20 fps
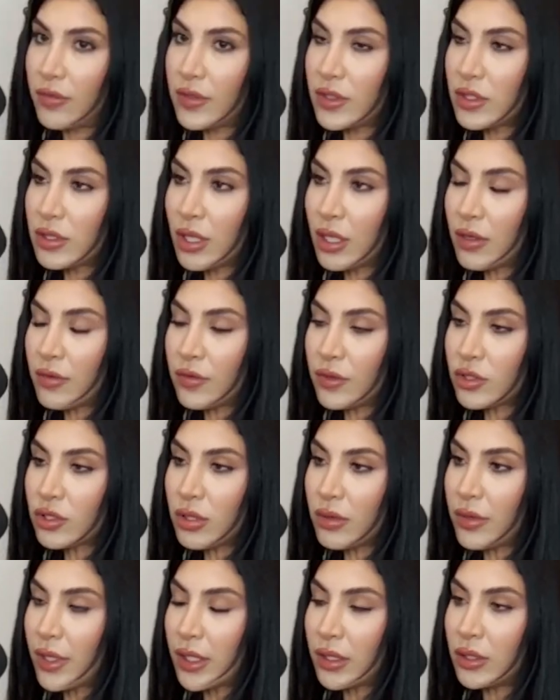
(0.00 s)
it's not
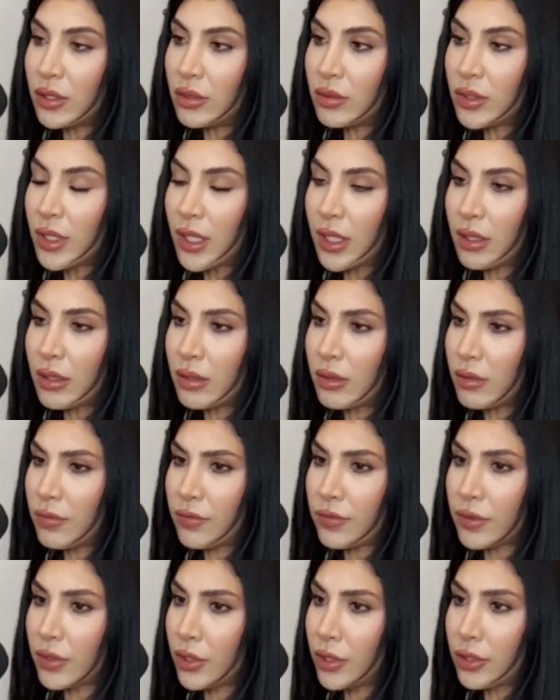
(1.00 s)
official, then you can
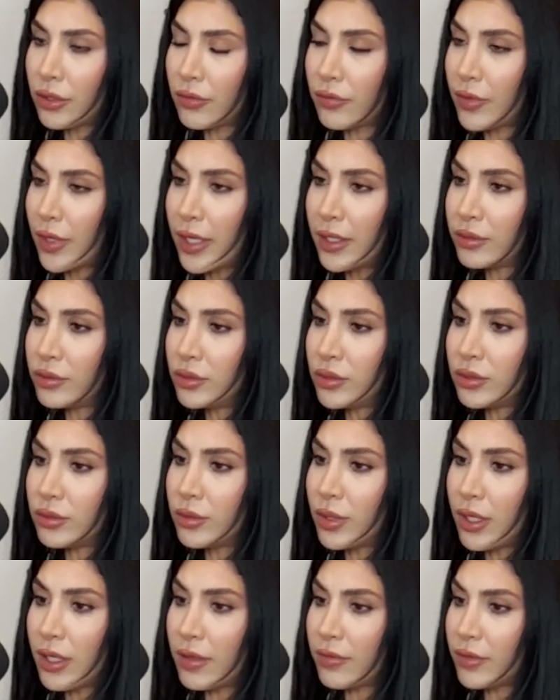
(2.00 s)
flirt around, do
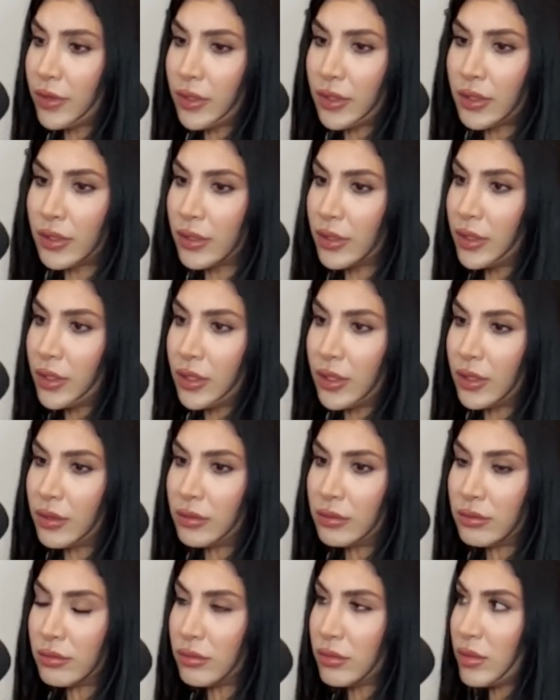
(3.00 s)
whatever, you
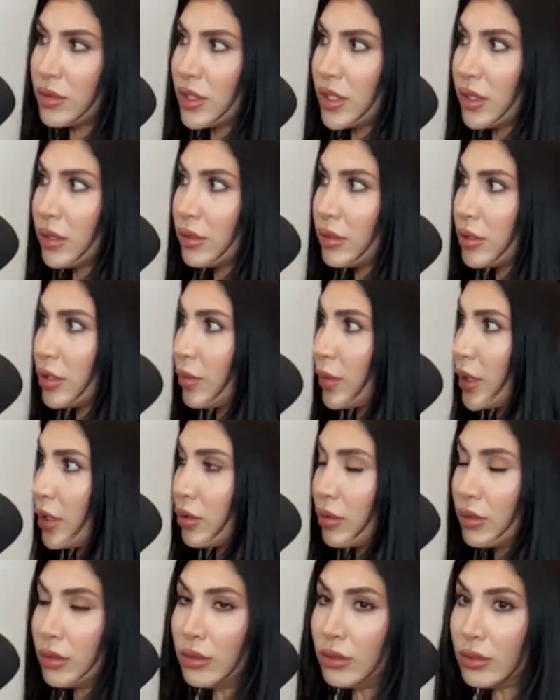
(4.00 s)
know, single to
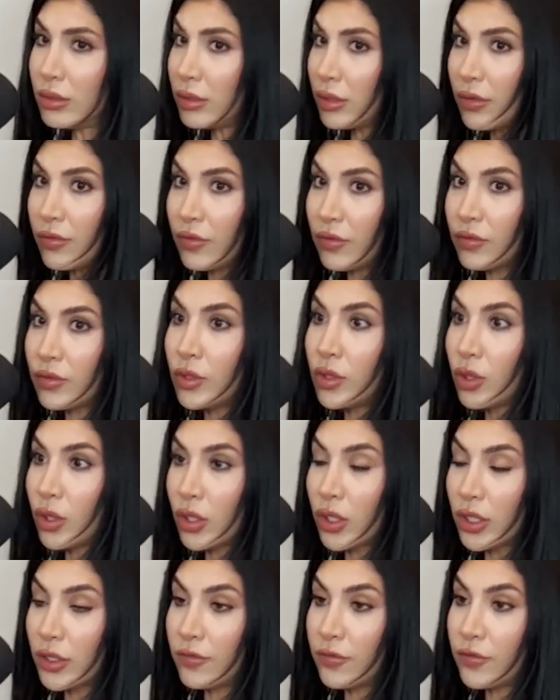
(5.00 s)
mingle. If
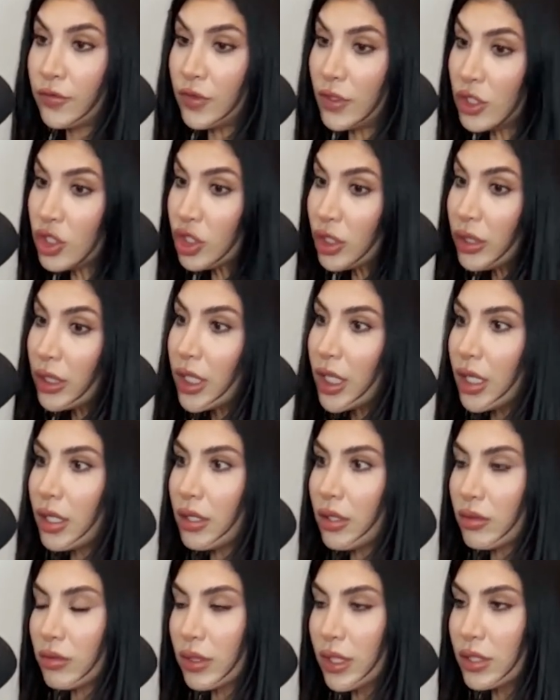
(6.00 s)
you're officially
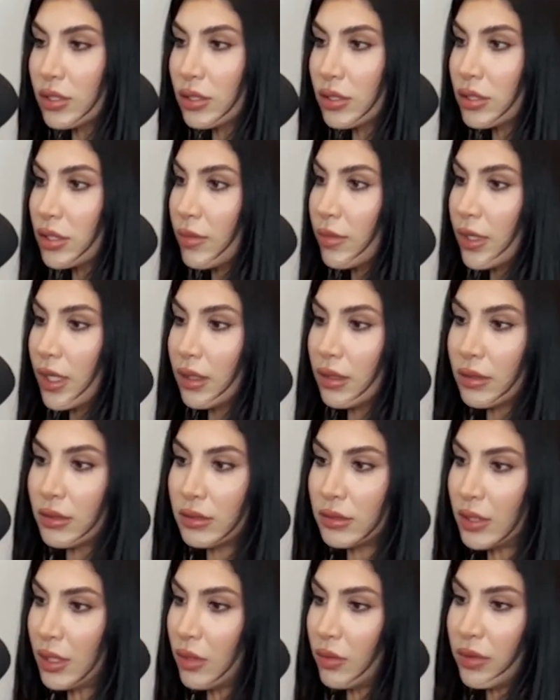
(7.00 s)
in a relationship, then
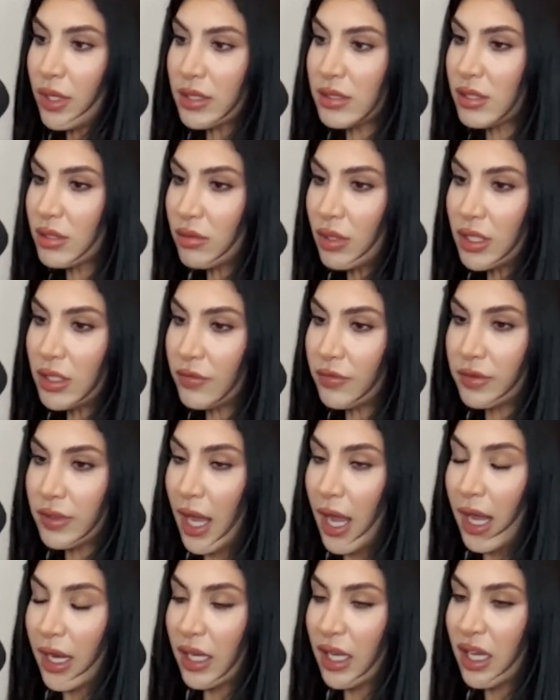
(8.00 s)
no, that's a red flag.